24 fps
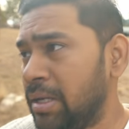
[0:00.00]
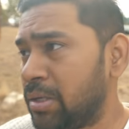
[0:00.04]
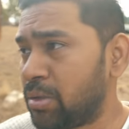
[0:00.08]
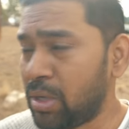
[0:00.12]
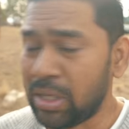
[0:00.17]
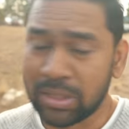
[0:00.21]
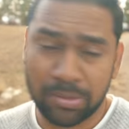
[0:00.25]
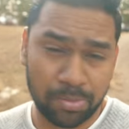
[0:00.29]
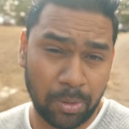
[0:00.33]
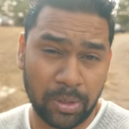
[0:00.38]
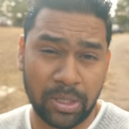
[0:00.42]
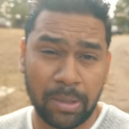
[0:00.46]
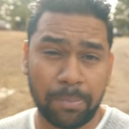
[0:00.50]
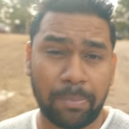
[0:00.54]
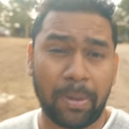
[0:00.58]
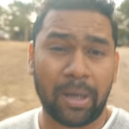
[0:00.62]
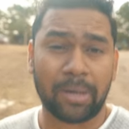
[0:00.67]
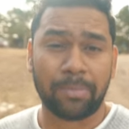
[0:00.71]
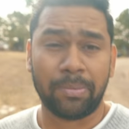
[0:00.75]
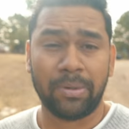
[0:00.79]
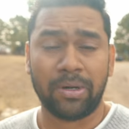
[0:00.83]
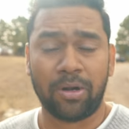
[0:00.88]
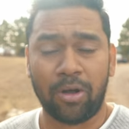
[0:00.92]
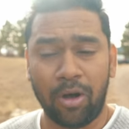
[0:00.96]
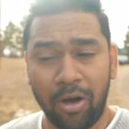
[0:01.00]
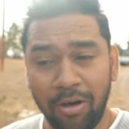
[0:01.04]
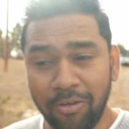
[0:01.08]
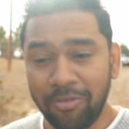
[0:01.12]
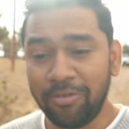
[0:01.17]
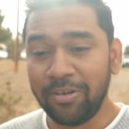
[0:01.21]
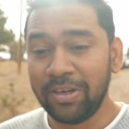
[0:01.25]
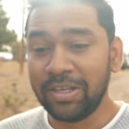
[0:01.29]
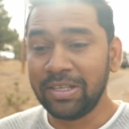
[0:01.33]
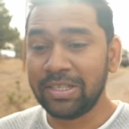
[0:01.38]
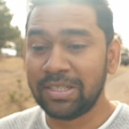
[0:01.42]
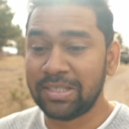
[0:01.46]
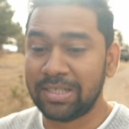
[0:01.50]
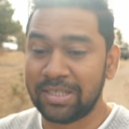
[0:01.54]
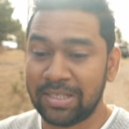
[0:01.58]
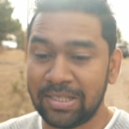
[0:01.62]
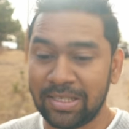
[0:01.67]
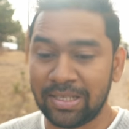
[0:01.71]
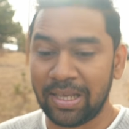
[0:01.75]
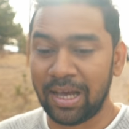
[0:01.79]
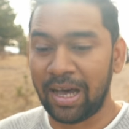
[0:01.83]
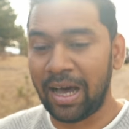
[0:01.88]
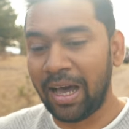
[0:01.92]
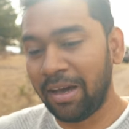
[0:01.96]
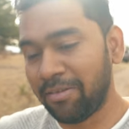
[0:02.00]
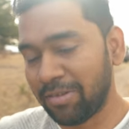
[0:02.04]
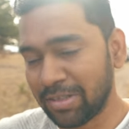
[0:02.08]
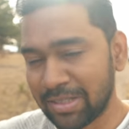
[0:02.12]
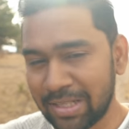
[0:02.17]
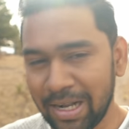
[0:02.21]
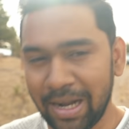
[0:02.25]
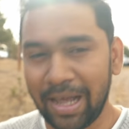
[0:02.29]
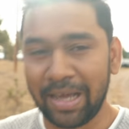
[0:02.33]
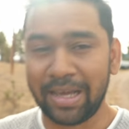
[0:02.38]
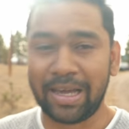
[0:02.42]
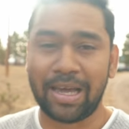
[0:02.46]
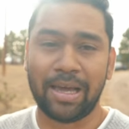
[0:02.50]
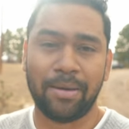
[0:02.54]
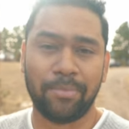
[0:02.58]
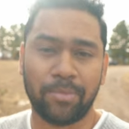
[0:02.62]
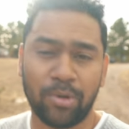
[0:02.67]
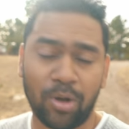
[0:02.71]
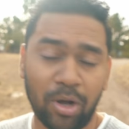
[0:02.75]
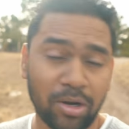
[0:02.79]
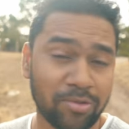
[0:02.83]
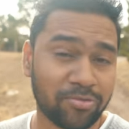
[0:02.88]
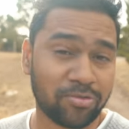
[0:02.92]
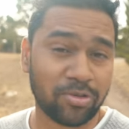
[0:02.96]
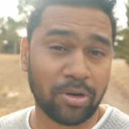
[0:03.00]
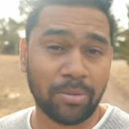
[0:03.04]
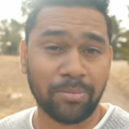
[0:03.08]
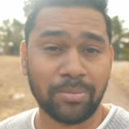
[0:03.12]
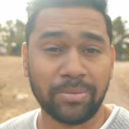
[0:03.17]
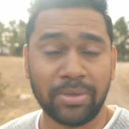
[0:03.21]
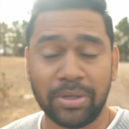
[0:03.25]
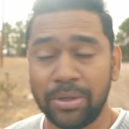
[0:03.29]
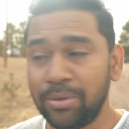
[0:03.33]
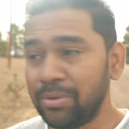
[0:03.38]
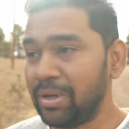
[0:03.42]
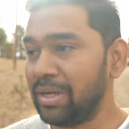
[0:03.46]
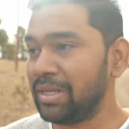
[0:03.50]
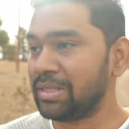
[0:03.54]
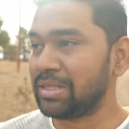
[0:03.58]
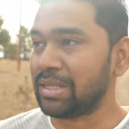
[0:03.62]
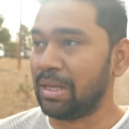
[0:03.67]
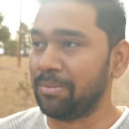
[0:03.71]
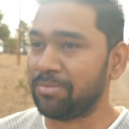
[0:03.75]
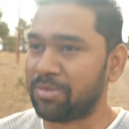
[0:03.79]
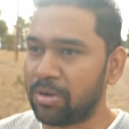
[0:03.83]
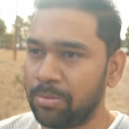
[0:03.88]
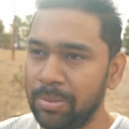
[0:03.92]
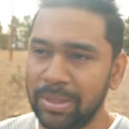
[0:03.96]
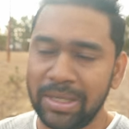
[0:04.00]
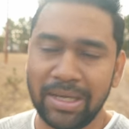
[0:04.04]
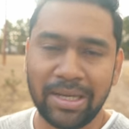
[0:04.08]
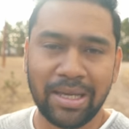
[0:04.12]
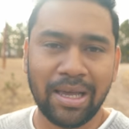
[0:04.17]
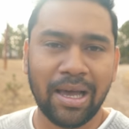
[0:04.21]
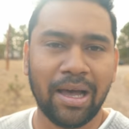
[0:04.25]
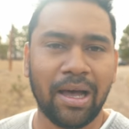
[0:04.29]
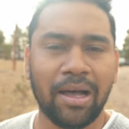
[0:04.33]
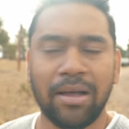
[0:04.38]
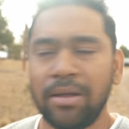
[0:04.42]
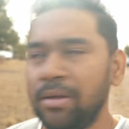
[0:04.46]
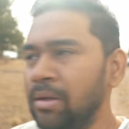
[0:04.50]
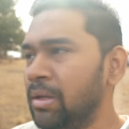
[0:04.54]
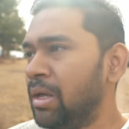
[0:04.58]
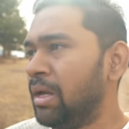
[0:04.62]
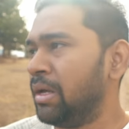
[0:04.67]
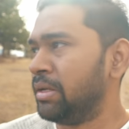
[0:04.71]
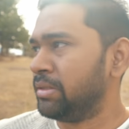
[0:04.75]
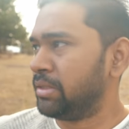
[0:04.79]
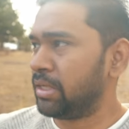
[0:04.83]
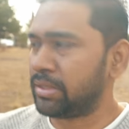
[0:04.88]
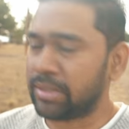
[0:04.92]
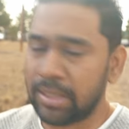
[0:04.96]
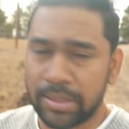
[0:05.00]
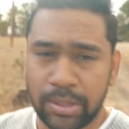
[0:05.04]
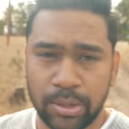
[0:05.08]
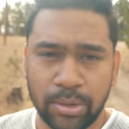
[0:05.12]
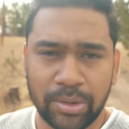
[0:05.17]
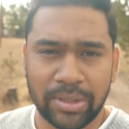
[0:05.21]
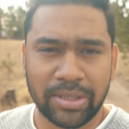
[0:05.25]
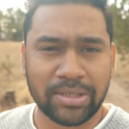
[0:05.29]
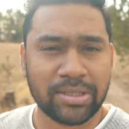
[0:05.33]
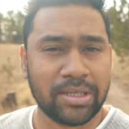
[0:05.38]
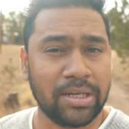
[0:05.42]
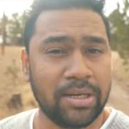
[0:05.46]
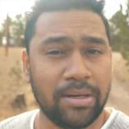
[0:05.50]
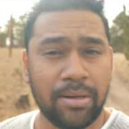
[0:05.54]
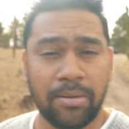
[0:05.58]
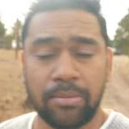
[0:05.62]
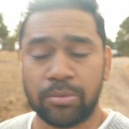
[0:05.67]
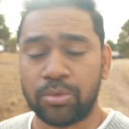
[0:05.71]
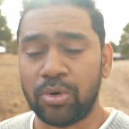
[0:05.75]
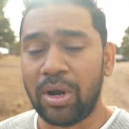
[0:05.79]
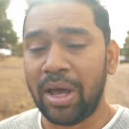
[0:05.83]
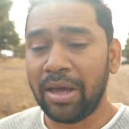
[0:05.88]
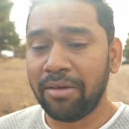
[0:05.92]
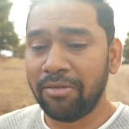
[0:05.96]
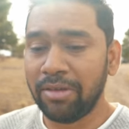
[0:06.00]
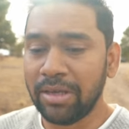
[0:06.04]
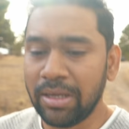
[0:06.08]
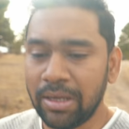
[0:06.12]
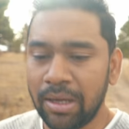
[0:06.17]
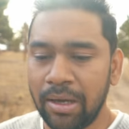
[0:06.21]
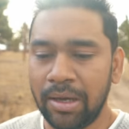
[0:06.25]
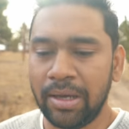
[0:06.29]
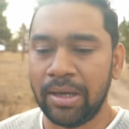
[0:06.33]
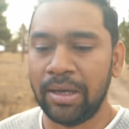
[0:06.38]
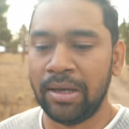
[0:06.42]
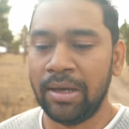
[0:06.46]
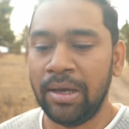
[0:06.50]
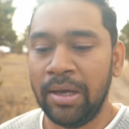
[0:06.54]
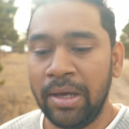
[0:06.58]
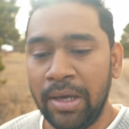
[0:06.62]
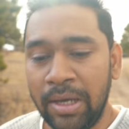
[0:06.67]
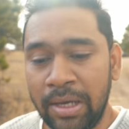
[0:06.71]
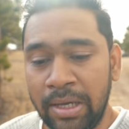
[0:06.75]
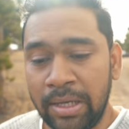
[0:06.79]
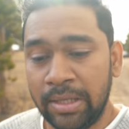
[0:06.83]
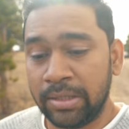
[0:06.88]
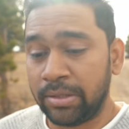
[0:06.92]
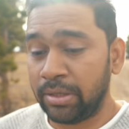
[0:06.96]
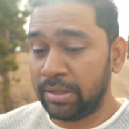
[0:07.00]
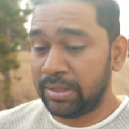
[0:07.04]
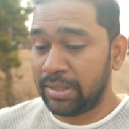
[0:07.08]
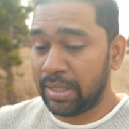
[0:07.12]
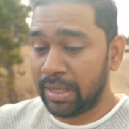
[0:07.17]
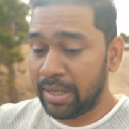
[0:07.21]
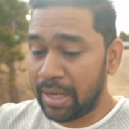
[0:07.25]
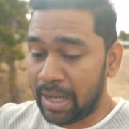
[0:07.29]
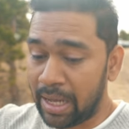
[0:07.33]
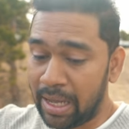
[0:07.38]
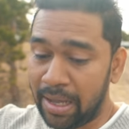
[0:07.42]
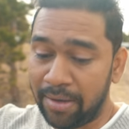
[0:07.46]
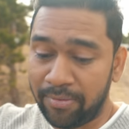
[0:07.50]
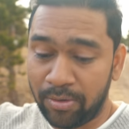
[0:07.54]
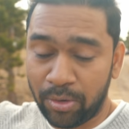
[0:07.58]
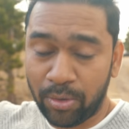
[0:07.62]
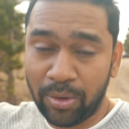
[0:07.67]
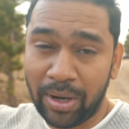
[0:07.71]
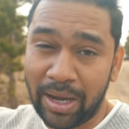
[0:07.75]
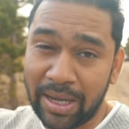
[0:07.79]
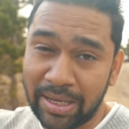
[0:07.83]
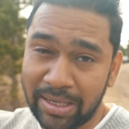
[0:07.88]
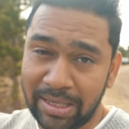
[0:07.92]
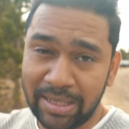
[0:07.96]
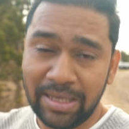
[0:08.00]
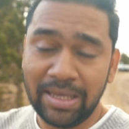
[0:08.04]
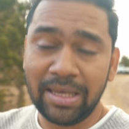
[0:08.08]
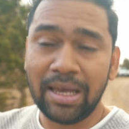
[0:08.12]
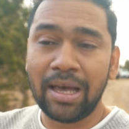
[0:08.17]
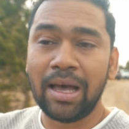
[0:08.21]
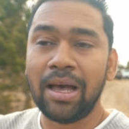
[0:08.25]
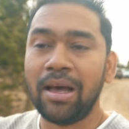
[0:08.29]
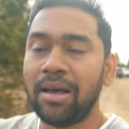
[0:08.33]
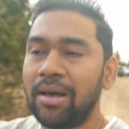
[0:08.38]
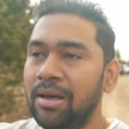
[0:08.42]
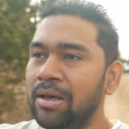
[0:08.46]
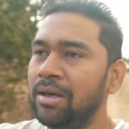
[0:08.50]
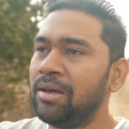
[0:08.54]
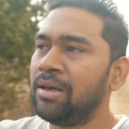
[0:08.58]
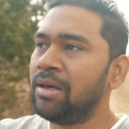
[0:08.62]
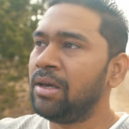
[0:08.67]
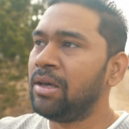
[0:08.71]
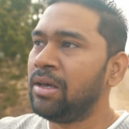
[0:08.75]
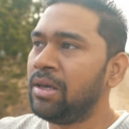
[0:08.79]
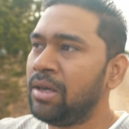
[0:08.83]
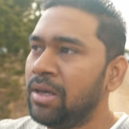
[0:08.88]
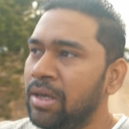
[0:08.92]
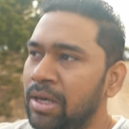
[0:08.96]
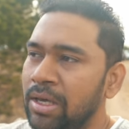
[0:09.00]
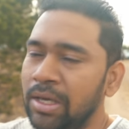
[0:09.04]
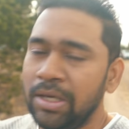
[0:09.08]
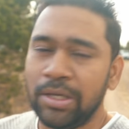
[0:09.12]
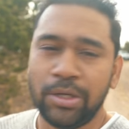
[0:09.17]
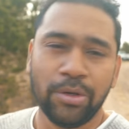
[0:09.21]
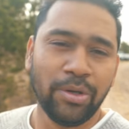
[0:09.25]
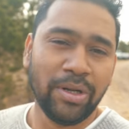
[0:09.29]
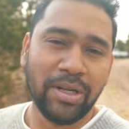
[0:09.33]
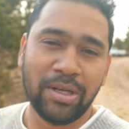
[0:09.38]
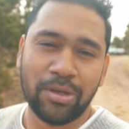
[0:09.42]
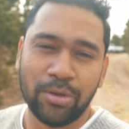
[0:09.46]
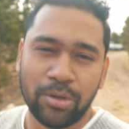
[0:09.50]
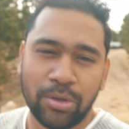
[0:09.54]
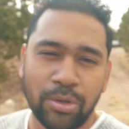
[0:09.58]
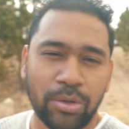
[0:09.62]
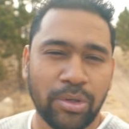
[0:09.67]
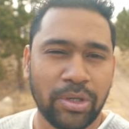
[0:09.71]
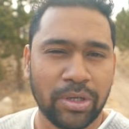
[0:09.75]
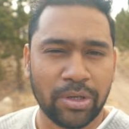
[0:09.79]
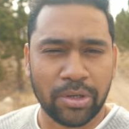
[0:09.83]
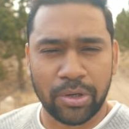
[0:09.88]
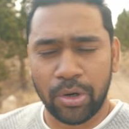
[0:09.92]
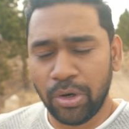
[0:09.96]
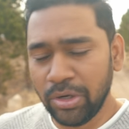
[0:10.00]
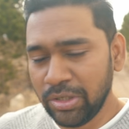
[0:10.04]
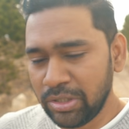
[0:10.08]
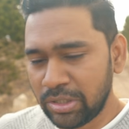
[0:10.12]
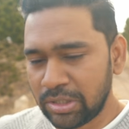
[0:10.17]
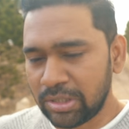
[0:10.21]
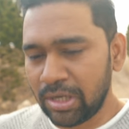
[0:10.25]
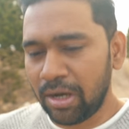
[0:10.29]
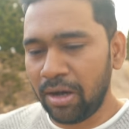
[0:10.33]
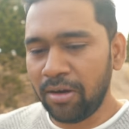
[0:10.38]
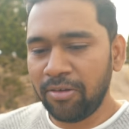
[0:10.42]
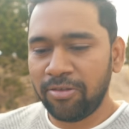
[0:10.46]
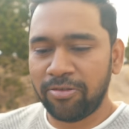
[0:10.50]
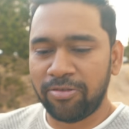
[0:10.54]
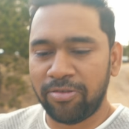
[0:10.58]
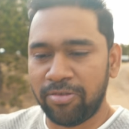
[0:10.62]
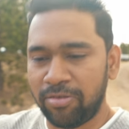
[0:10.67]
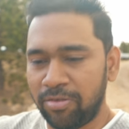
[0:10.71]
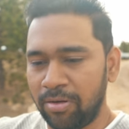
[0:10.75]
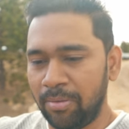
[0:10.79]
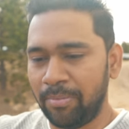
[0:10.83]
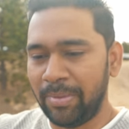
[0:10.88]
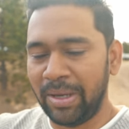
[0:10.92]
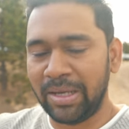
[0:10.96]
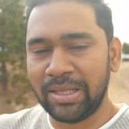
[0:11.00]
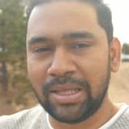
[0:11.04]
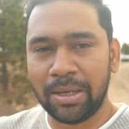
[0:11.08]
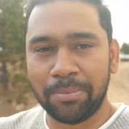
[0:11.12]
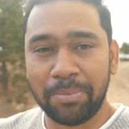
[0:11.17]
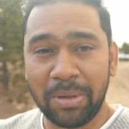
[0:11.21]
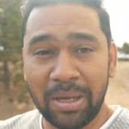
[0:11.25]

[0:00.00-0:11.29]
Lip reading: Transport Department office." I was like, "I'm not from US, I'm from India, just a tourist and I'm driving." So he said, "I have no idea. You need to do your own stuff, make the